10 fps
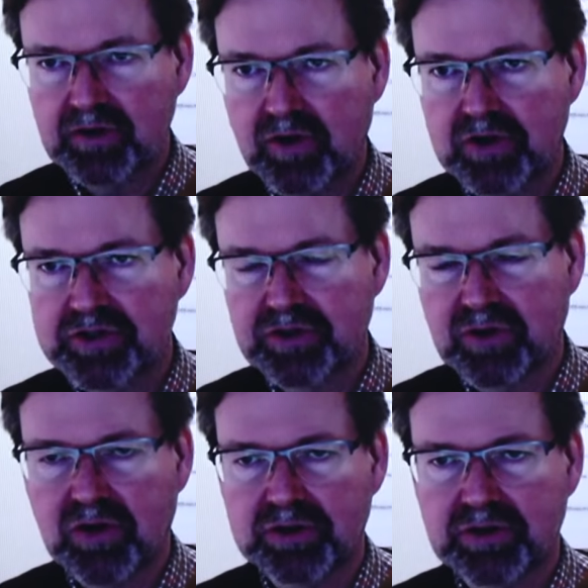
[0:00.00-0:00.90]
larger
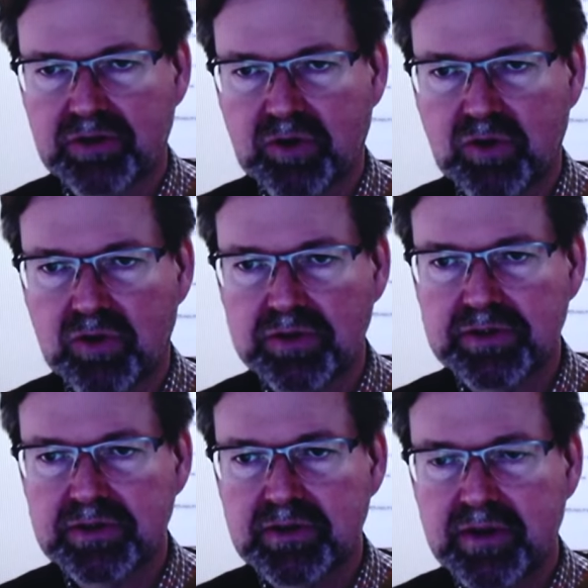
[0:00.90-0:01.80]
long-term goals.
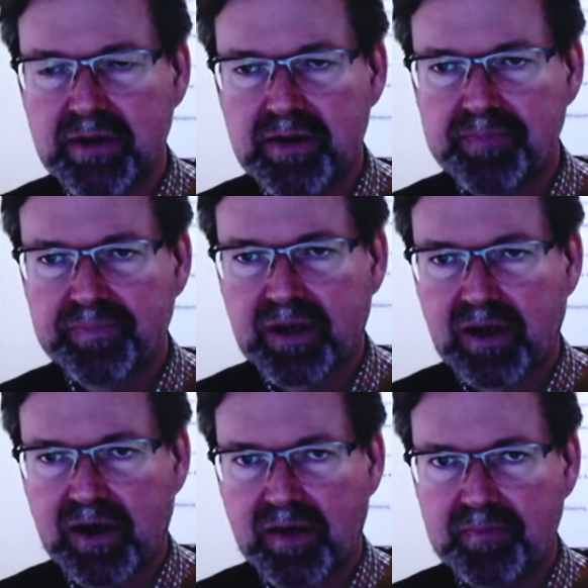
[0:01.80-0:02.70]

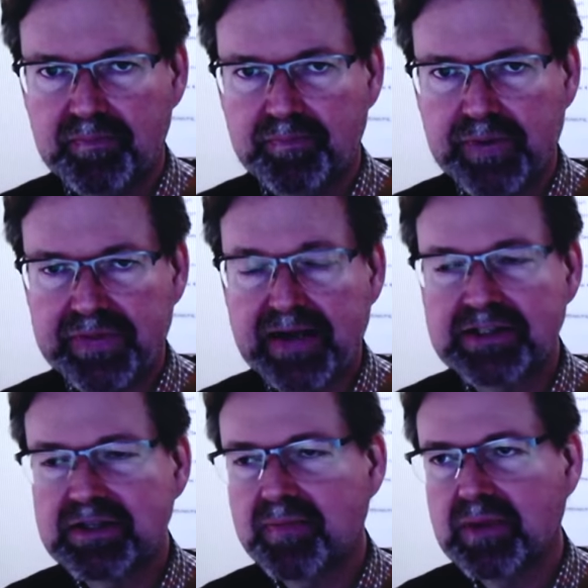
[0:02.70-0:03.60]
But that's
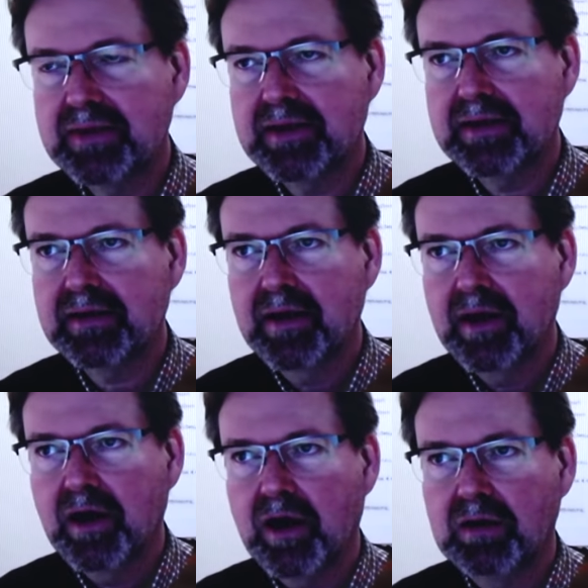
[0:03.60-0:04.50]
something that
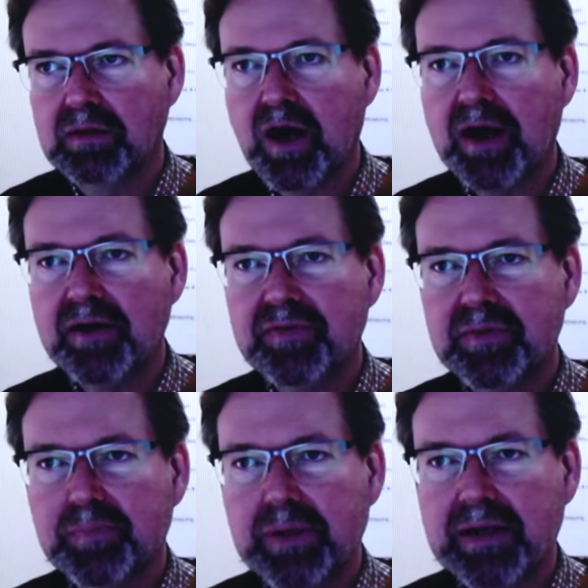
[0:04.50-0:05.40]
a lot of
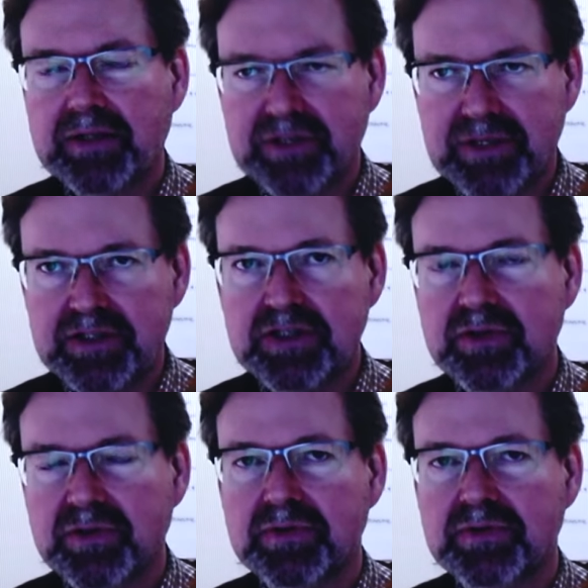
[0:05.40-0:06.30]
the PhD
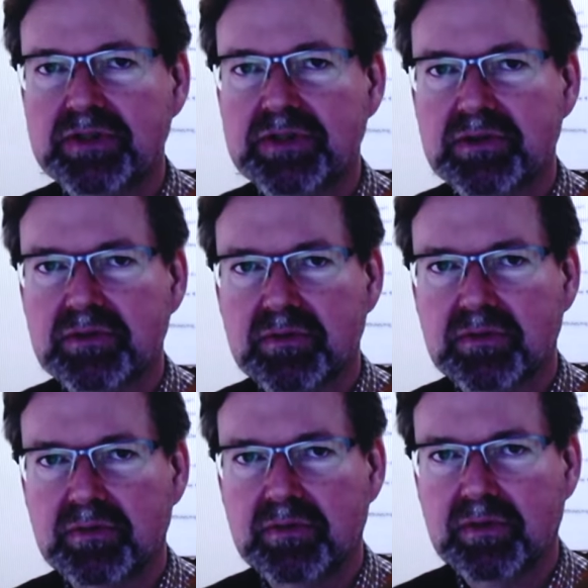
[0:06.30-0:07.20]
students,
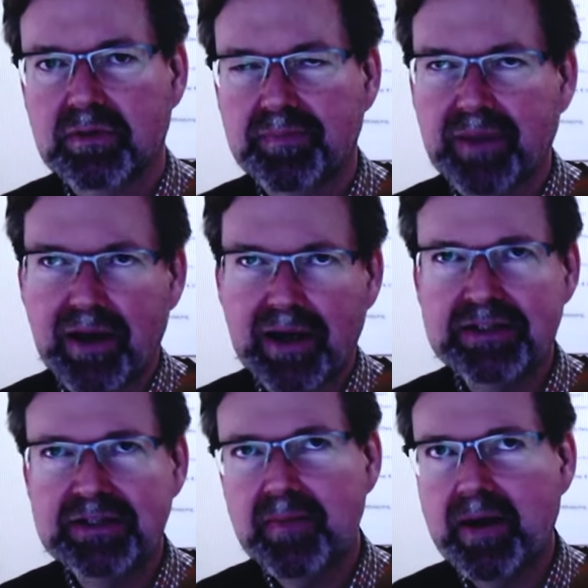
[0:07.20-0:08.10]
I'd
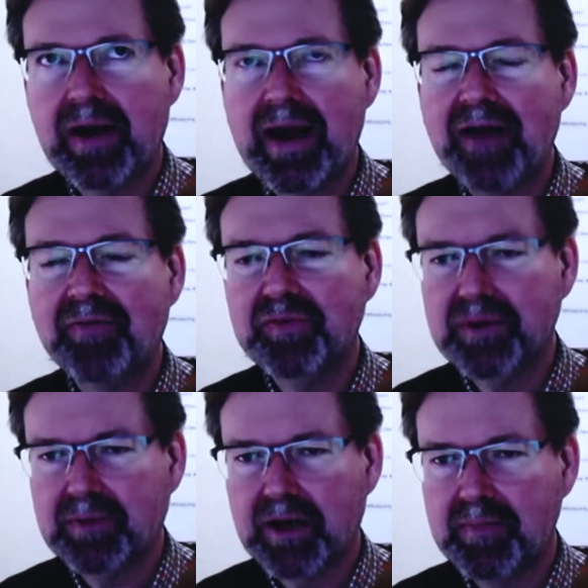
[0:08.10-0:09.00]
say about half of
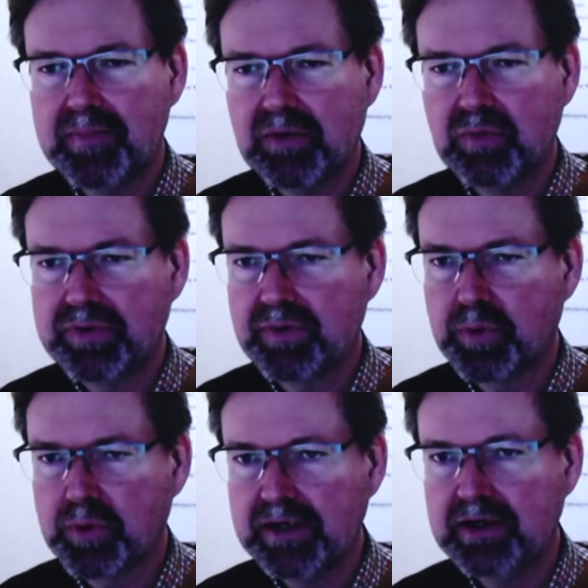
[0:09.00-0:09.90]
them come in with a
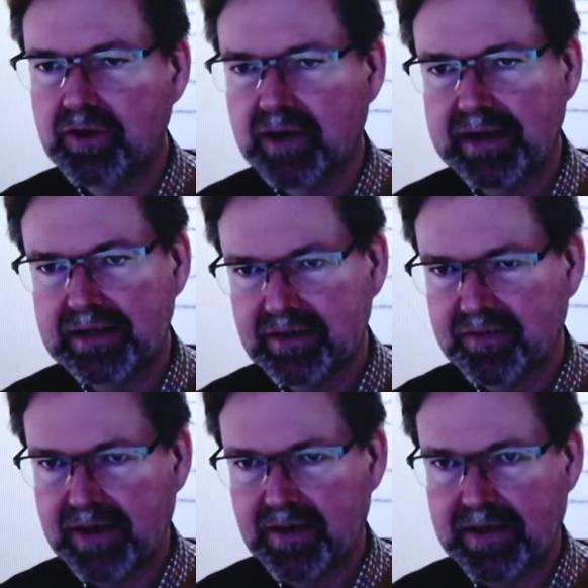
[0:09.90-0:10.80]
pretty good idea of
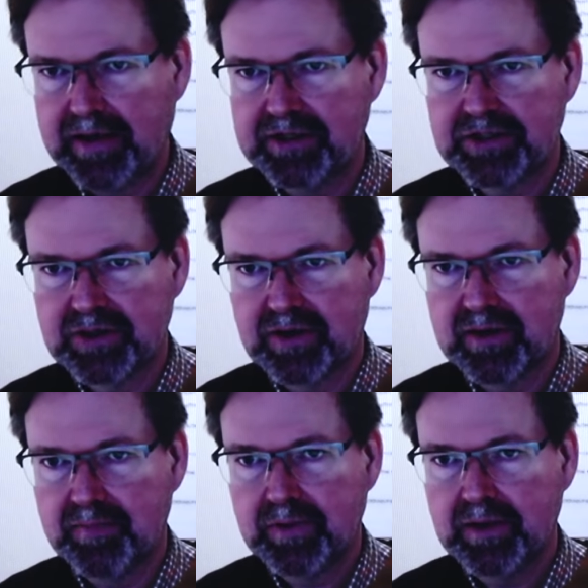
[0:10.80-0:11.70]
how to manage time.